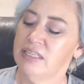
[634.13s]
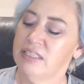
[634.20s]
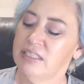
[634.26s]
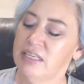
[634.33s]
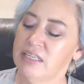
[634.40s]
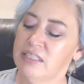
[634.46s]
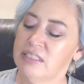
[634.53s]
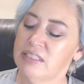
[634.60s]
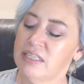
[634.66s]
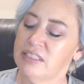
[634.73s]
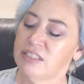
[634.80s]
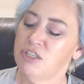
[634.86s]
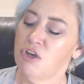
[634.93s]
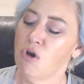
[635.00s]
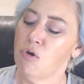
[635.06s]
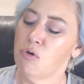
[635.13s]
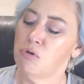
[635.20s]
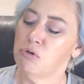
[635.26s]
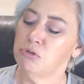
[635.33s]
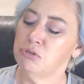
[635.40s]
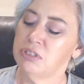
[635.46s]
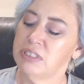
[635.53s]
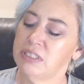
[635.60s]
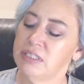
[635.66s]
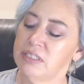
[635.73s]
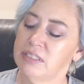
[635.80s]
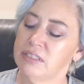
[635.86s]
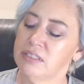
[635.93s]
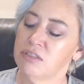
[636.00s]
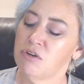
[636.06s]
Yeah, it says gold
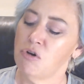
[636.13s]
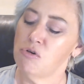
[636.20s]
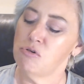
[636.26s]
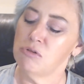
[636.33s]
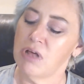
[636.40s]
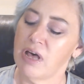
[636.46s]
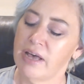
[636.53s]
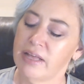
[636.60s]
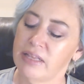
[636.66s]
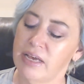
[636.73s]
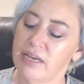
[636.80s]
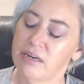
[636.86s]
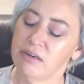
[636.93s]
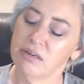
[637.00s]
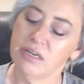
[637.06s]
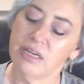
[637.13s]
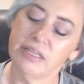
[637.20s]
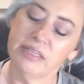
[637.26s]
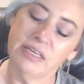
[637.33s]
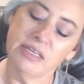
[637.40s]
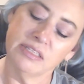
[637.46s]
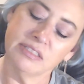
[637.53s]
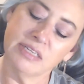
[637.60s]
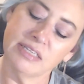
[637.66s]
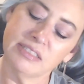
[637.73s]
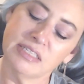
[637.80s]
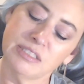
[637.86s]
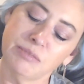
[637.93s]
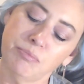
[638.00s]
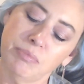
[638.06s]
coal eyeliner and the other side
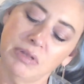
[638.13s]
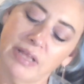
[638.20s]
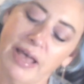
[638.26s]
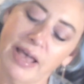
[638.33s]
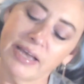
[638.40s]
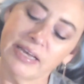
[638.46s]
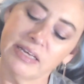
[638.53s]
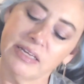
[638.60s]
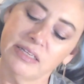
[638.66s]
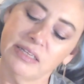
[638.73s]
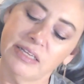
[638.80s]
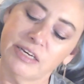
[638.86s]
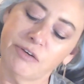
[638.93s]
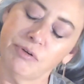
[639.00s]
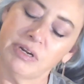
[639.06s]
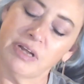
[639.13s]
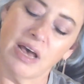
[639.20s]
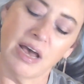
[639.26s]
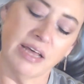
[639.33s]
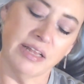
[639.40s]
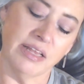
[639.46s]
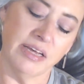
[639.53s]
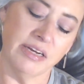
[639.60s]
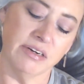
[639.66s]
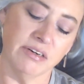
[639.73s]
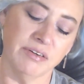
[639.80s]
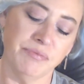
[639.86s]
says black liquid eyeliner.